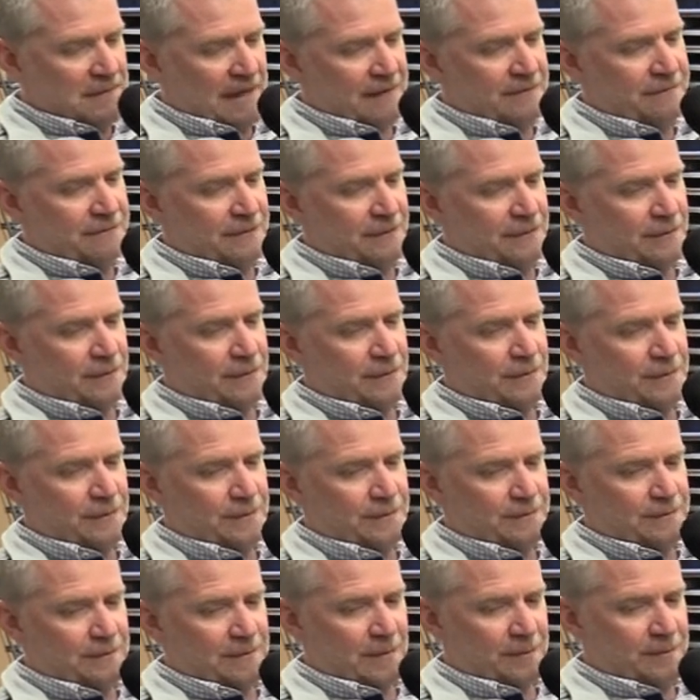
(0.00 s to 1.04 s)

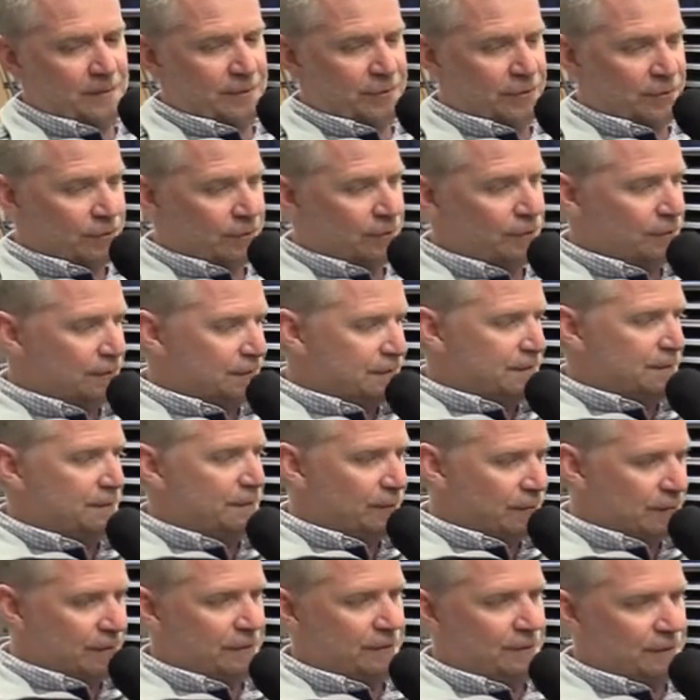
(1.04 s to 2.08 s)
feel a pull to
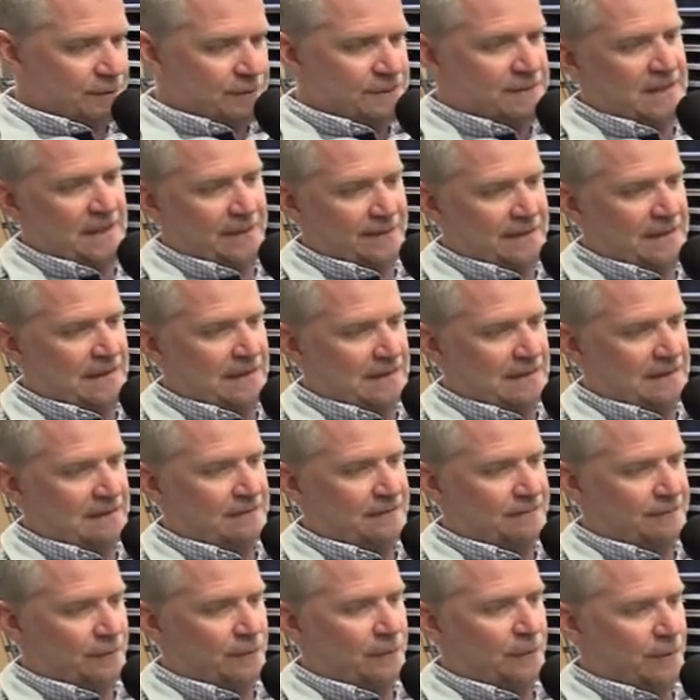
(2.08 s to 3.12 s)
want to do something
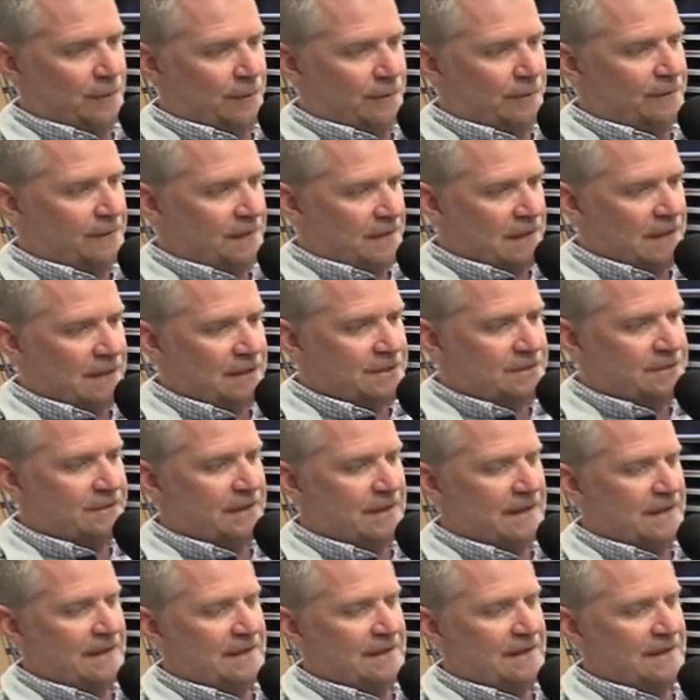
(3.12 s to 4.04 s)
for the country.